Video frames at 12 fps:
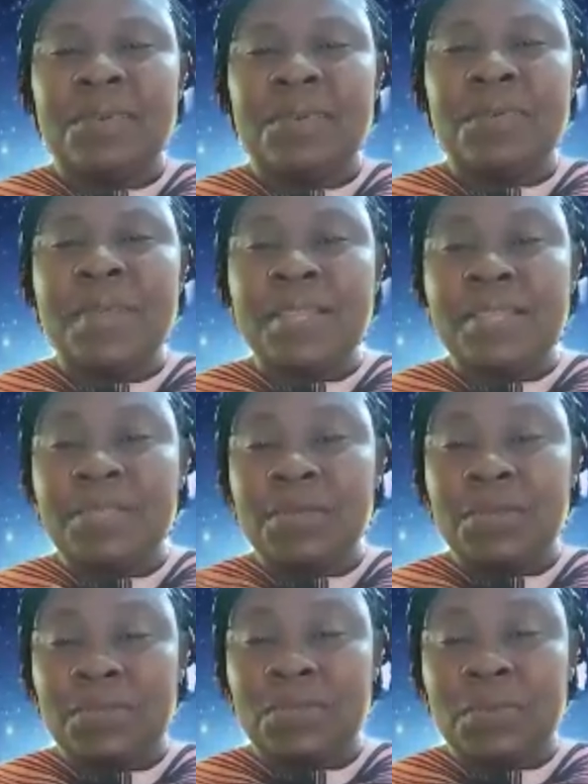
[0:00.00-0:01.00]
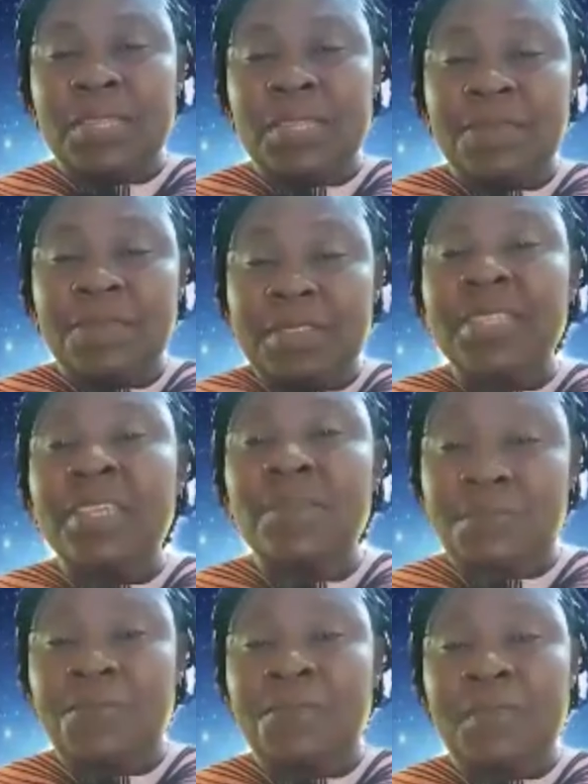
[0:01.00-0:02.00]
when after they
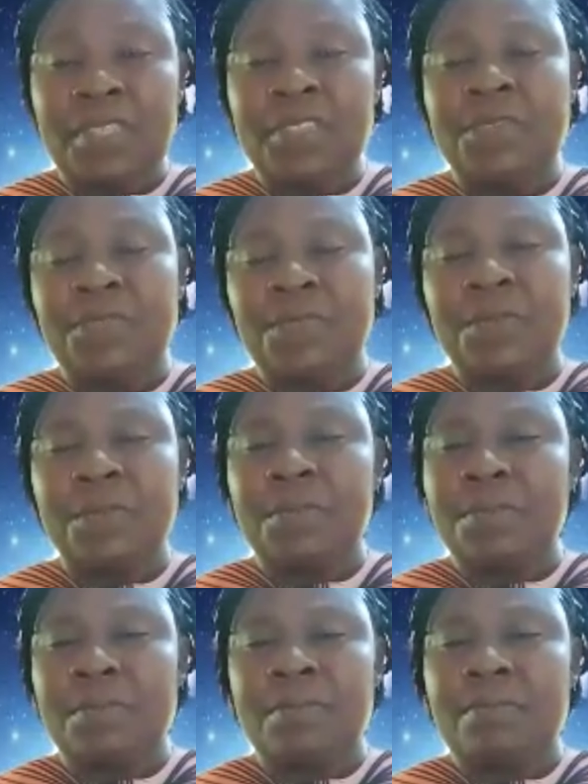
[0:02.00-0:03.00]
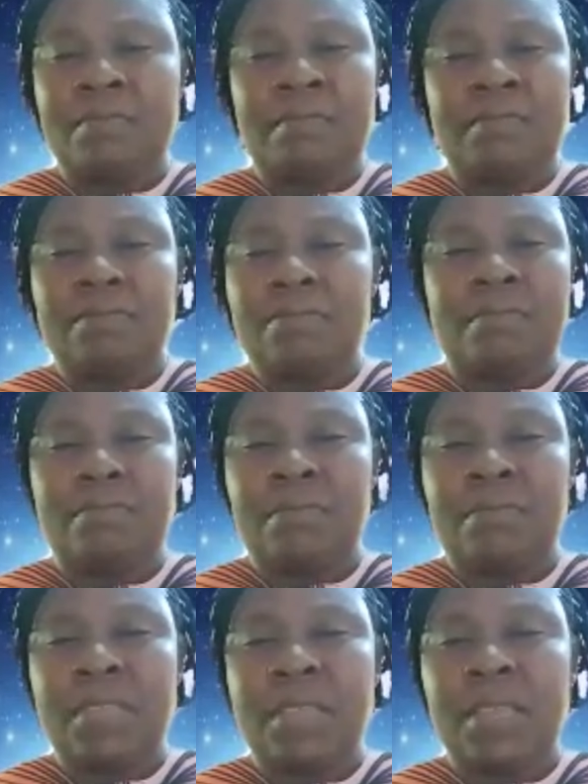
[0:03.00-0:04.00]
finished from
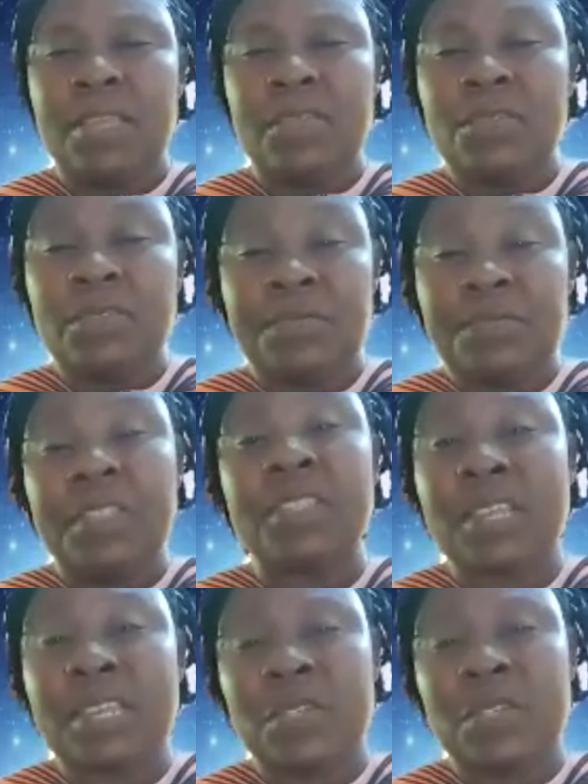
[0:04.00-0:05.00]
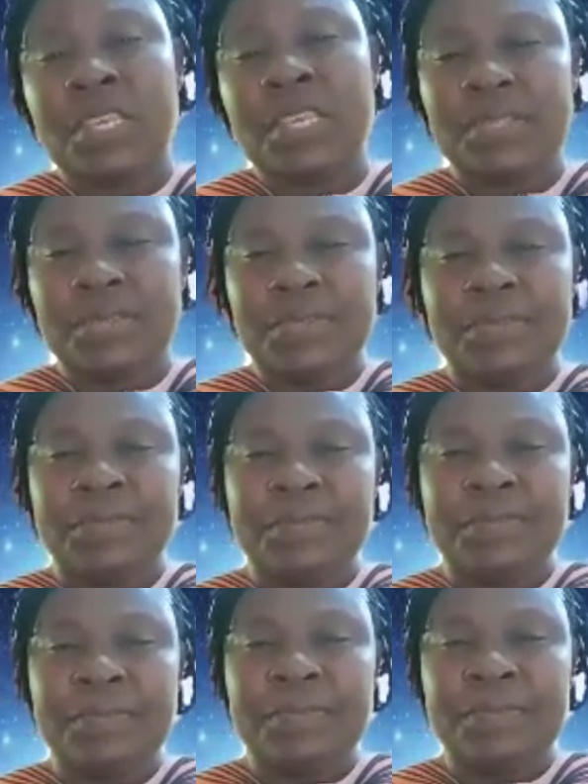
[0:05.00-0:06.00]
they finished their education,
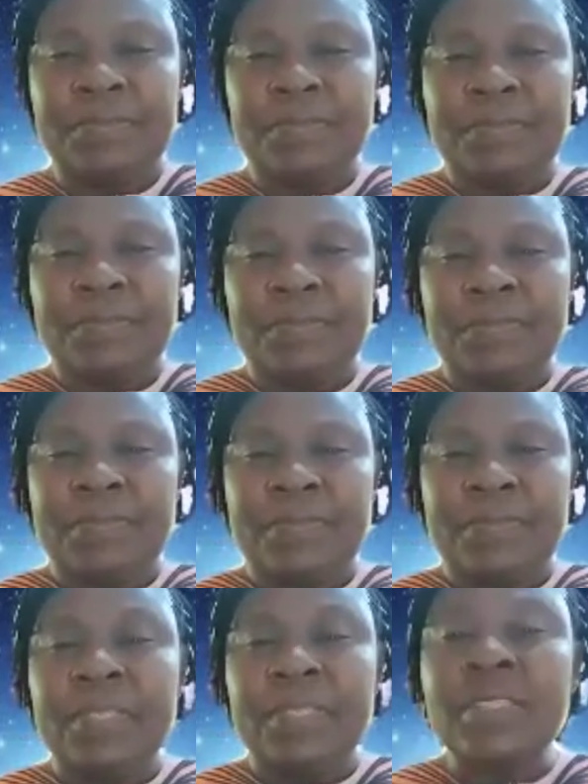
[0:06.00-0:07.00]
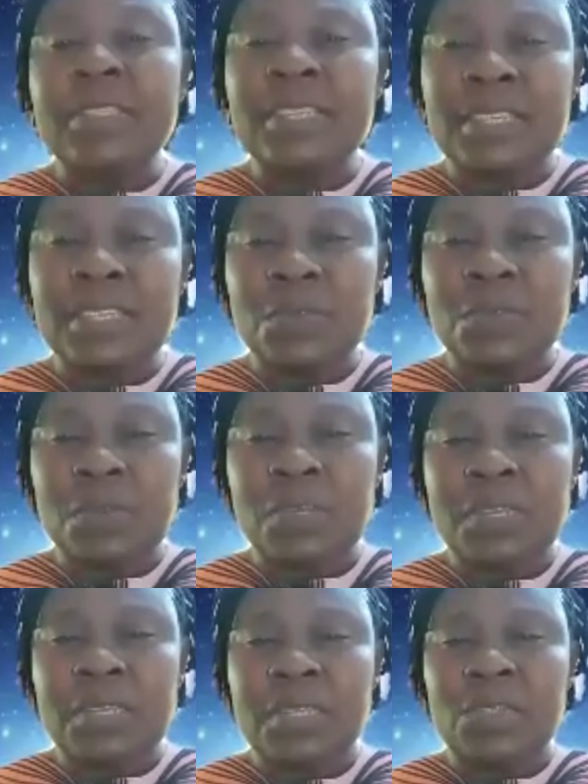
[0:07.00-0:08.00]
they started
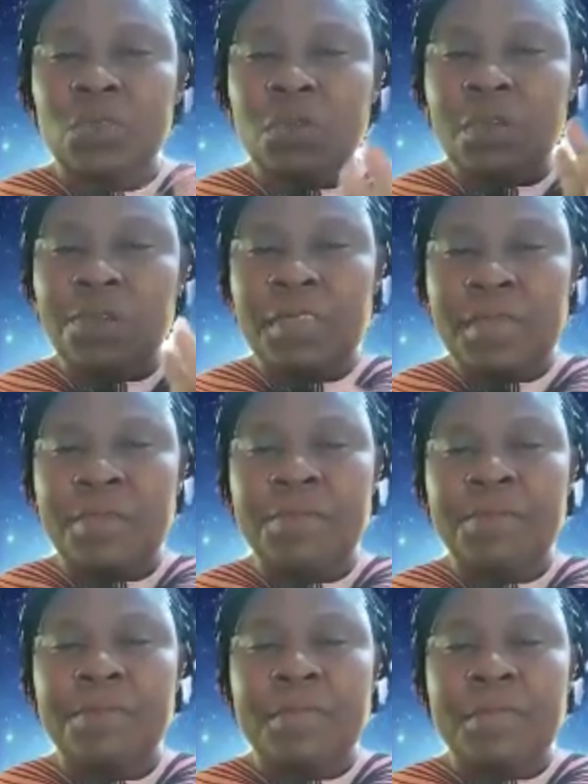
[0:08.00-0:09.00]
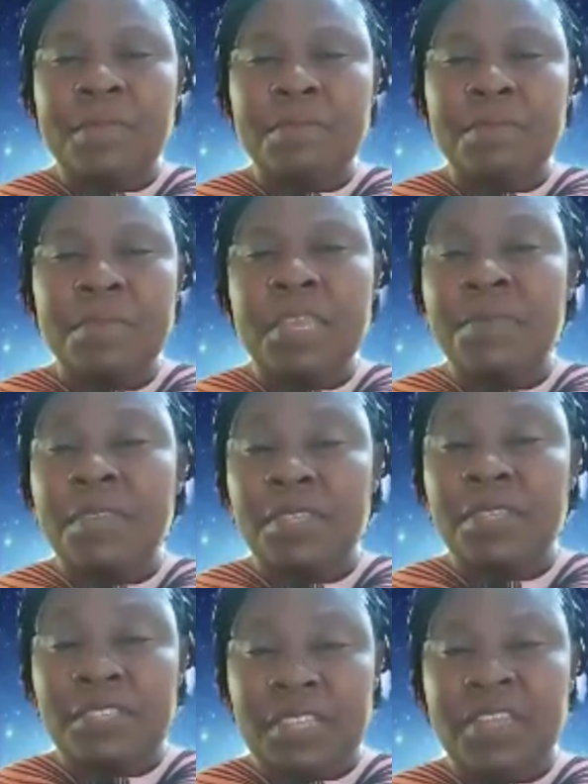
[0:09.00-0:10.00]
working. Two of them became
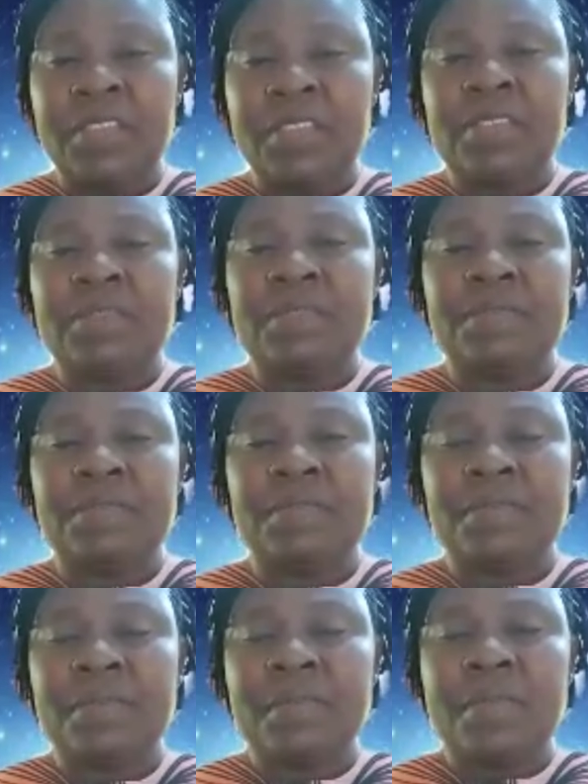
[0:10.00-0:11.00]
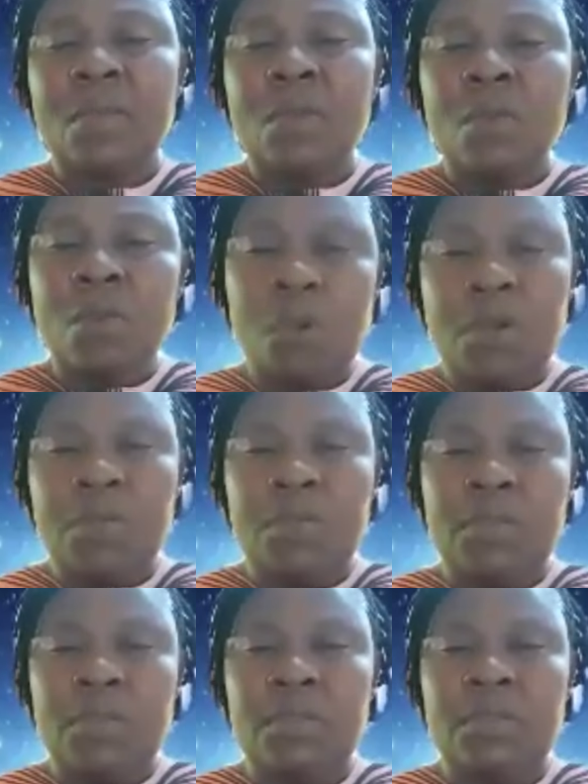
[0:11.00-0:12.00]
engineers. One